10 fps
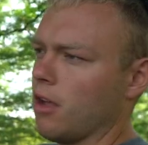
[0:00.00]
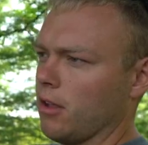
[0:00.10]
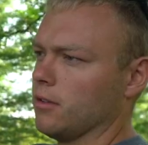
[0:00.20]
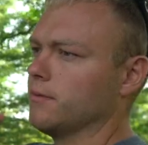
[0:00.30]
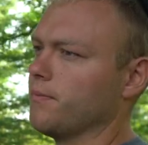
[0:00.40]

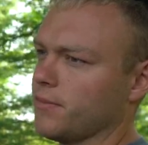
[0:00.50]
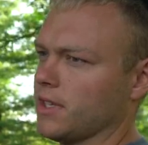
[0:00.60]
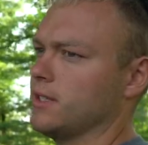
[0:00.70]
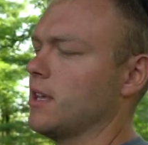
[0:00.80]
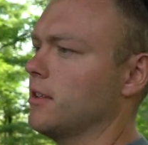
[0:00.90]
all
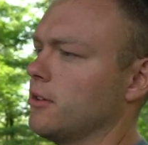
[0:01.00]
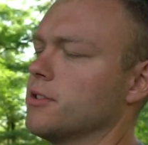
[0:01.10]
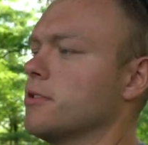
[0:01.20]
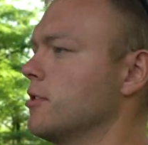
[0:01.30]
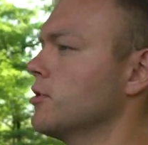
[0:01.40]
send.
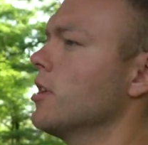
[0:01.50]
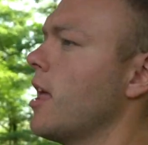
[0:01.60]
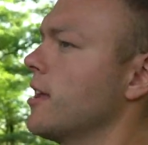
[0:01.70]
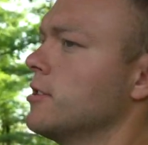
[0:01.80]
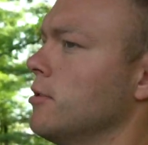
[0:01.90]
There's there's a
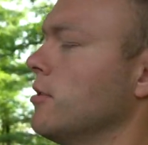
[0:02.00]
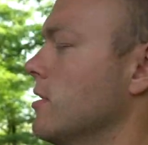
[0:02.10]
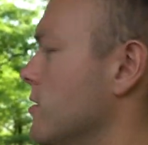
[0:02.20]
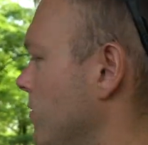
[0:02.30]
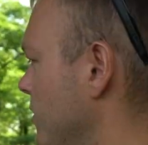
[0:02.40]
lot to
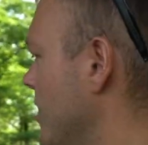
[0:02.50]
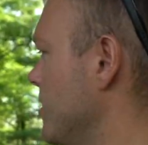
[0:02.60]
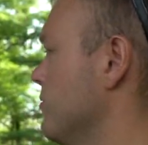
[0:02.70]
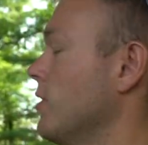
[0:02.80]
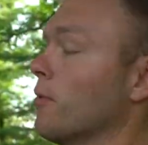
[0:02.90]
this. If you
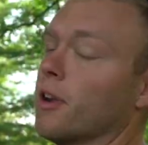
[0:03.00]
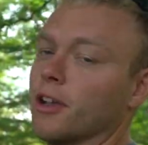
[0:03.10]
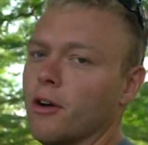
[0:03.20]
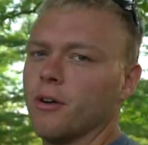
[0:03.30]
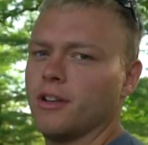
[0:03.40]
guys really want
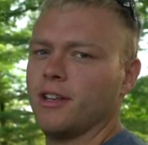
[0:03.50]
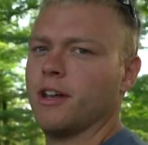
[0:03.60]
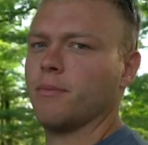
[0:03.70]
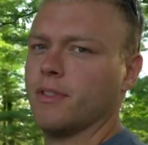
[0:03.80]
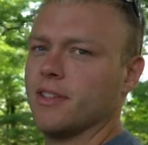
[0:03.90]
to go into
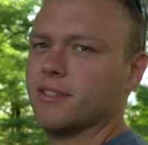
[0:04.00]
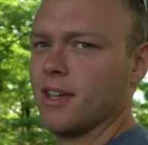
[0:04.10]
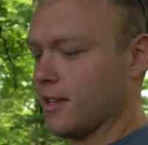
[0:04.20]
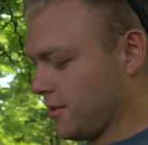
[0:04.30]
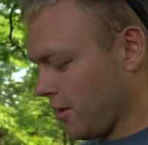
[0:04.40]
depth in this,
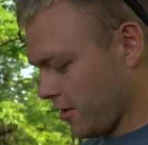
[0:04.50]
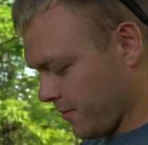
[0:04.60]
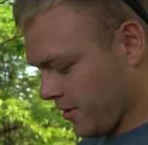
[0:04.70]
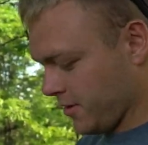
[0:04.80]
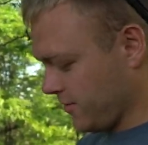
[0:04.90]
I could talk
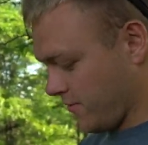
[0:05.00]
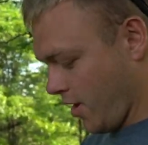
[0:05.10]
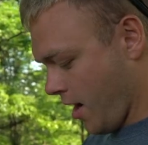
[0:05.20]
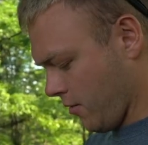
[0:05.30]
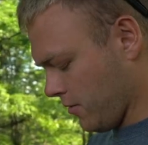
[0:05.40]
about this for
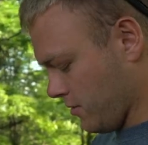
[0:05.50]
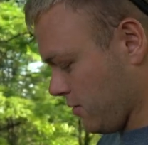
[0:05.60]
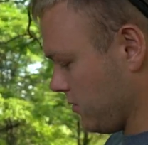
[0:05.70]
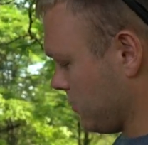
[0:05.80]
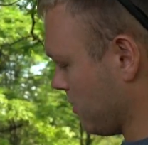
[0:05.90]
hours.
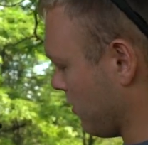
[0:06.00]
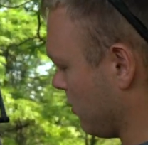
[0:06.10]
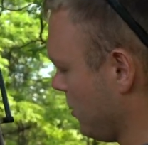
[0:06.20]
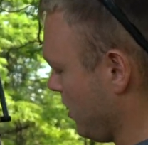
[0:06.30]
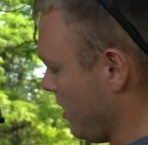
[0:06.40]
So,
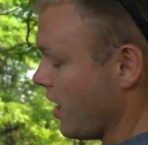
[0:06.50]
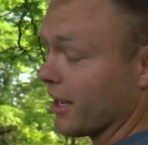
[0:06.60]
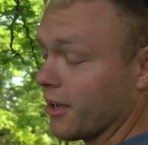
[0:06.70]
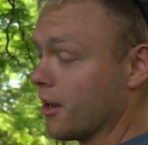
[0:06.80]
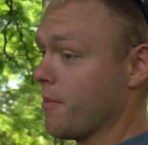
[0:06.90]

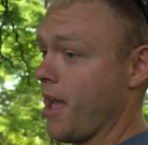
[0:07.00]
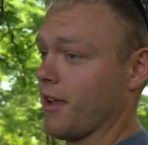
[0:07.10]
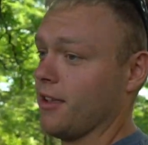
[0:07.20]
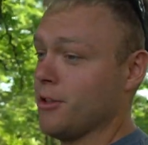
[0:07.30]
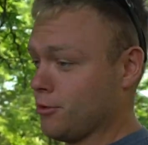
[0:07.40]
and cutting you,
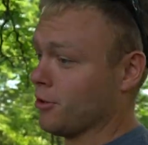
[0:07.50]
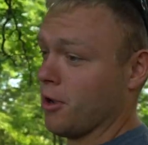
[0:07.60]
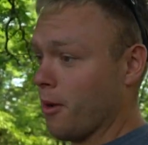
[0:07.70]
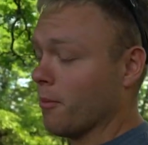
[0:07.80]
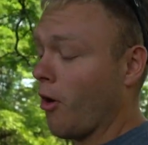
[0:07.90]
back, you should
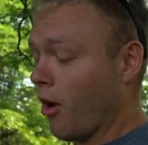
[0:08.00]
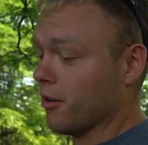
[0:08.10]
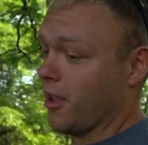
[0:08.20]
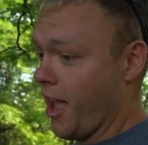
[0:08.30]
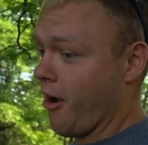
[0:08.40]
come
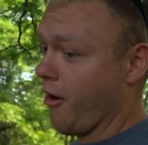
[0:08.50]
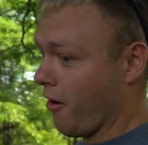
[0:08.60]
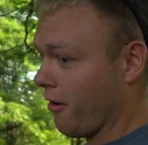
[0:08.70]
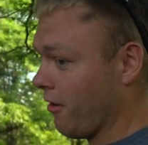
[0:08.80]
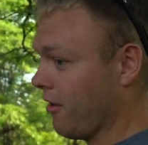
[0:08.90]
on the air.
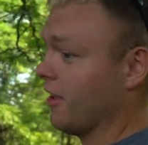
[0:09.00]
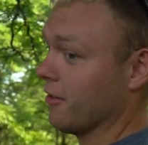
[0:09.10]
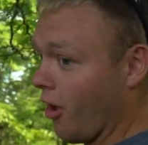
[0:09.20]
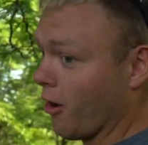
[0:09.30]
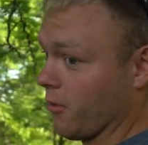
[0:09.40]
Yeah,
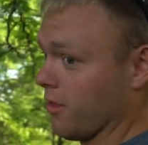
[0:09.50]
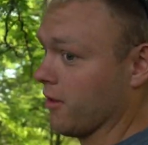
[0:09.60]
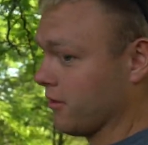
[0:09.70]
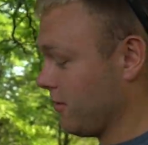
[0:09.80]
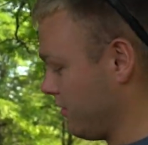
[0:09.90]
and talk not, with
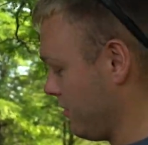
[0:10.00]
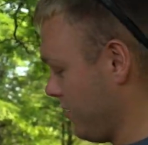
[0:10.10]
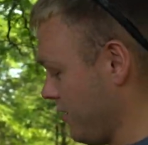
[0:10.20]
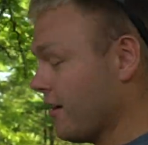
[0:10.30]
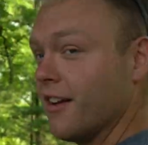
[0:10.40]
us.
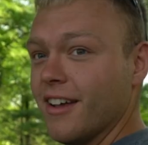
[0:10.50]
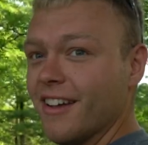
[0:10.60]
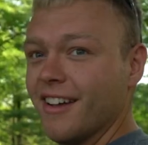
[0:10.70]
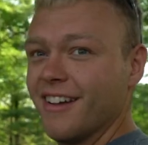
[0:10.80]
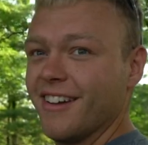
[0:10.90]
We don't have
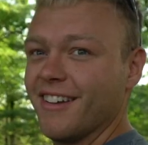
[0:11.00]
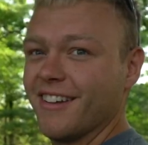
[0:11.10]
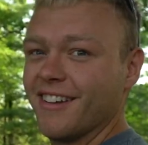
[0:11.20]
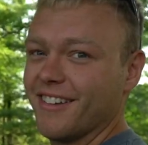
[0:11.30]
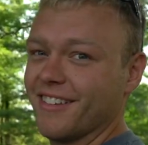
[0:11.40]
any
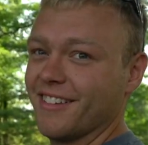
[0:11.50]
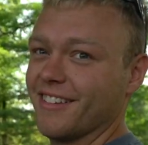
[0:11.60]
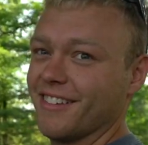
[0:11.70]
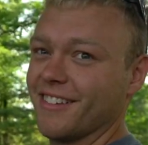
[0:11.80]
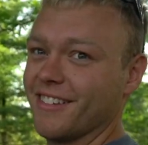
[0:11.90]
affiliate. We just
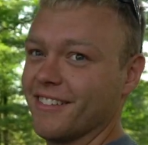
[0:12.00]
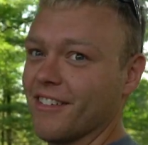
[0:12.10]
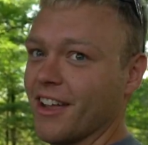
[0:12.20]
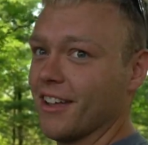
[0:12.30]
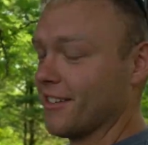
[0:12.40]
like them, so
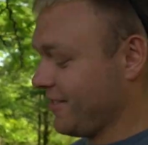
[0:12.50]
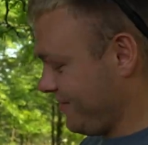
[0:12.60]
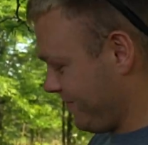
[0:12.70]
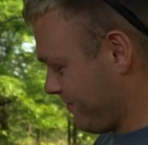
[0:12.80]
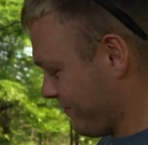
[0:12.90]
right. of, we
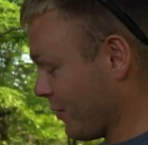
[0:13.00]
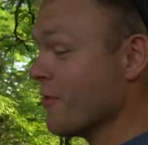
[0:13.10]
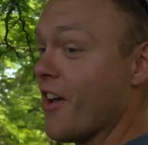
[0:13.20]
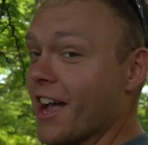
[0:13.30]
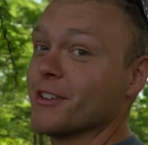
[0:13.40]
get a lot of questions.
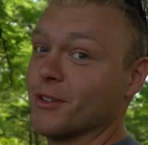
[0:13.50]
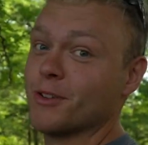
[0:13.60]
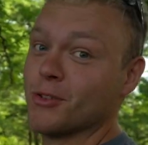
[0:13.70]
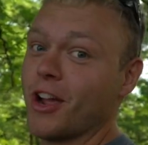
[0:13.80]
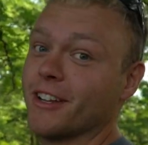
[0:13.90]
We've
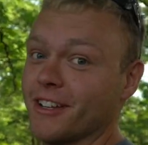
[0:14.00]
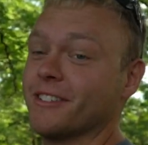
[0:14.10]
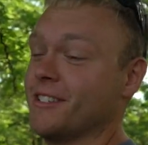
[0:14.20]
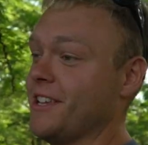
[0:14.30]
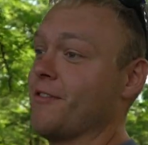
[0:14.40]
actually tried to
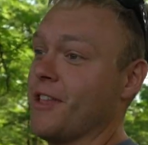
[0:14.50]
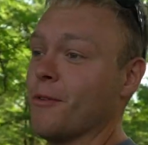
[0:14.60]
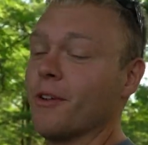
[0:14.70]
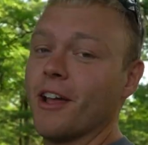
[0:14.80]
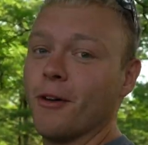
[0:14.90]
see if they
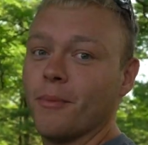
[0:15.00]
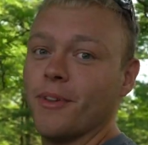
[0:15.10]
would help